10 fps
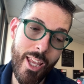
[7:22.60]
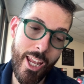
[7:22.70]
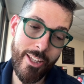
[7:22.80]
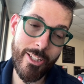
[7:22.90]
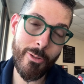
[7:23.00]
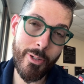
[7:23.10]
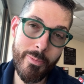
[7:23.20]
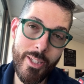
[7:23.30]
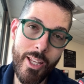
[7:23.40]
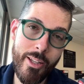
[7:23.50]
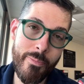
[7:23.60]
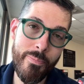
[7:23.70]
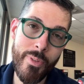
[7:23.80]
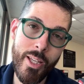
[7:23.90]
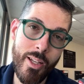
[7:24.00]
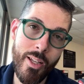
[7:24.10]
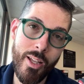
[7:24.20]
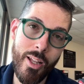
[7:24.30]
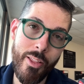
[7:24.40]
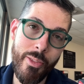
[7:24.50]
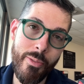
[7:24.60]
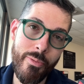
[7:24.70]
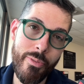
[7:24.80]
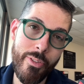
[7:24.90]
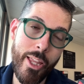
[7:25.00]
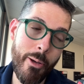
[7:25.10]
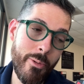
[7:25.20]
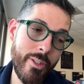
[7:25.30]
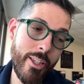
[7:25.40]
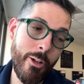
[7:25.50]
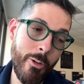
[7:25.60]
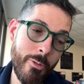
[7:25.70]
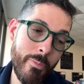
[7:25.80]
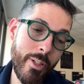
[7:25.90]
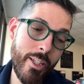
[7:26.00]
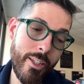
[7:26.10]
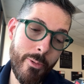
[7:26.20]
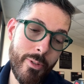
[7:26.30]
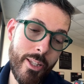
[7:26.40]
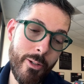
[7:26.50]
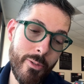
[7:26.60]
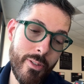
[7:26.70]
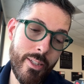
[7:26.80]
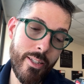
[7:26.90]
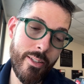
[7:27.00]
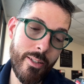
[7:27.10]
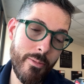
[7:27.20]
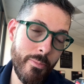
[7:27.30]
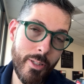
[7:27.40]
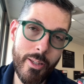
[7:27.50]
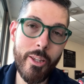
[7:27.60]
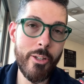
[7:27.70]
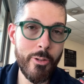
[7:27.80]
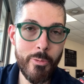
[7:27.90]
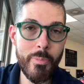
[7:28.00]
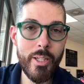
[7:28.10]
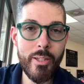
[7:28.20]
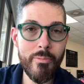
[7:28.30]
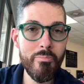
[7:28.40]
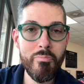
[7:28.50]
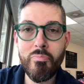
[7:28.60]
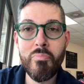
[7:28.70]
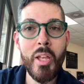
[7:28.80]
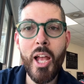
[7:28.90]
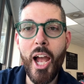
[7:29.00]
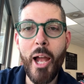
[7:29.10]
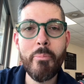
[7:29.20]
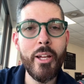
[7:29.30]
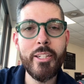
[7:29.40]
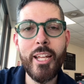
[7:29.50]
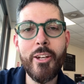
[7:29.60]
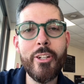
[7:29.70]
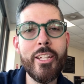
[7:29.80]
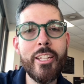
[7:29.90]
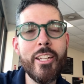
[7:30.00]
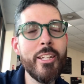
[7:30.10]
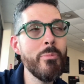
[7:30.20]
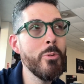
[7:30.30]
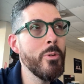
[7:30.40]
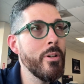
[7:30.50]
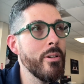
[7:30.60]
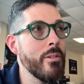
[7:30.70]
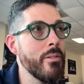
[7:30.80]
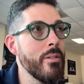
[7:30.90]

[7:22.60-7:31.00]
And that's what I'm saying that was the old me and that was the old season, but the new me, I'm not doubting it anymore.